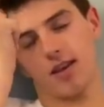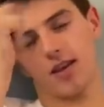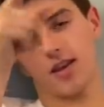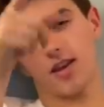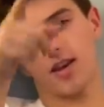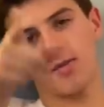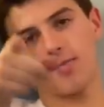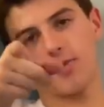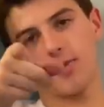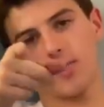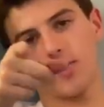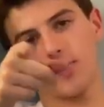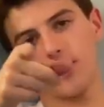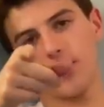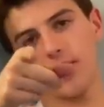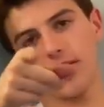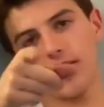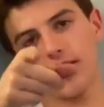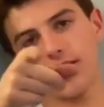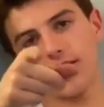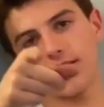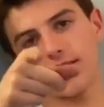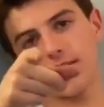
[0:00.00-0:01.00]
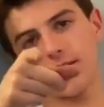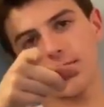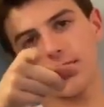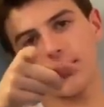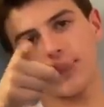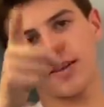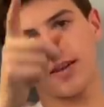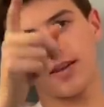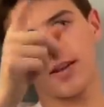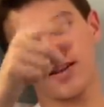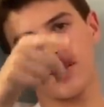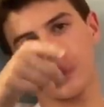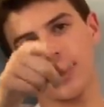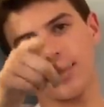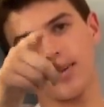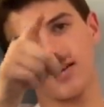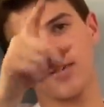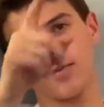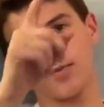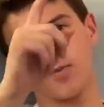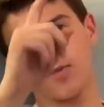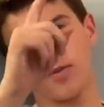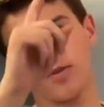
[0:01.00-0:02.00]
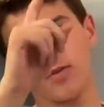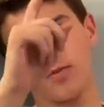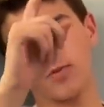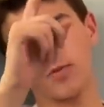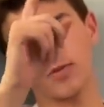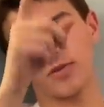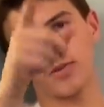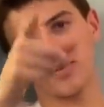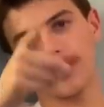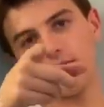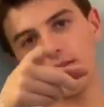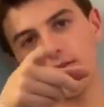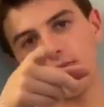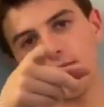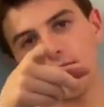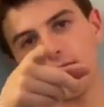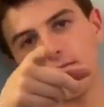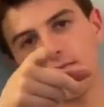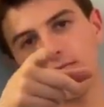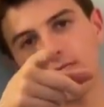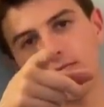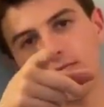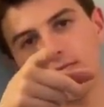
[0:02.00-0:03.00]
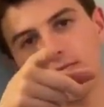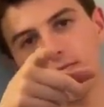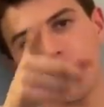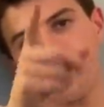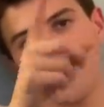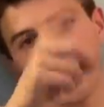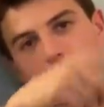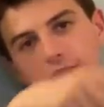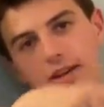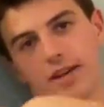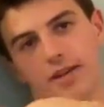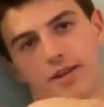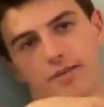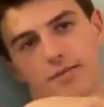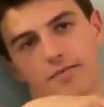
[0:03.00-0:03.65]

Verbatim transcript: Trouble may you guys have a day, and we will see you Monday.